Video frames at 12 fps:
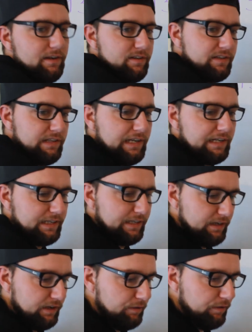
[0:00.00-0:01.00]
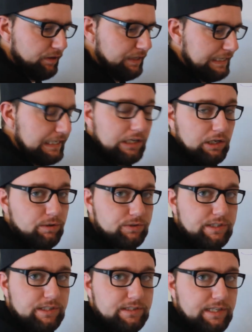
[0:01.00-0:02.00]
until I get the
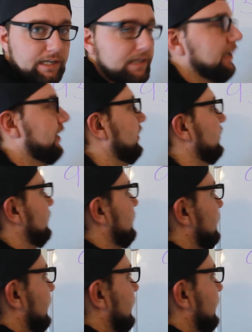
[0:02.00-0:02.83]
closest I can to